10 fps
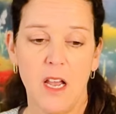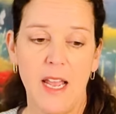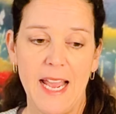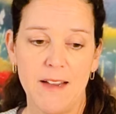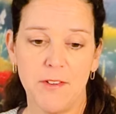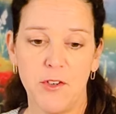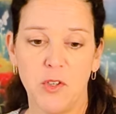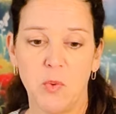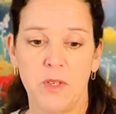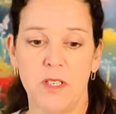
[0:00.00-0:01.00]
have to
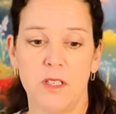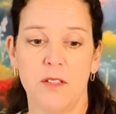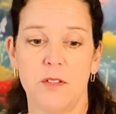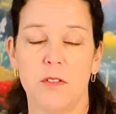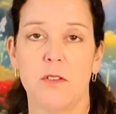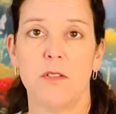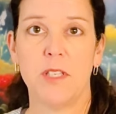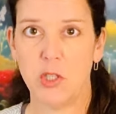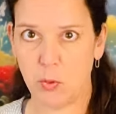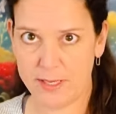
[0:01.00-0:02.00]
do with
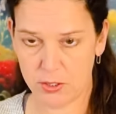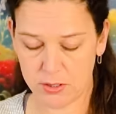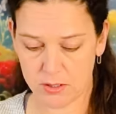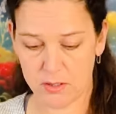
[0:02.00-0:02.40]
situations.